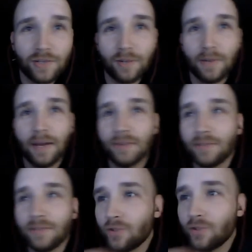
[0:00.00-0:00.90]
my house
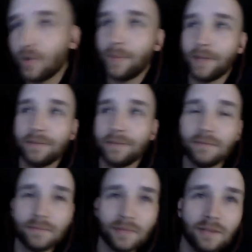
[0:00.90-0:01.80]
is screaming.
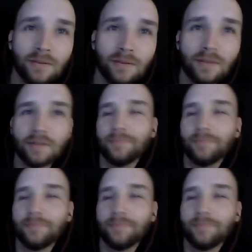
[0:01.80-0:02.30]
So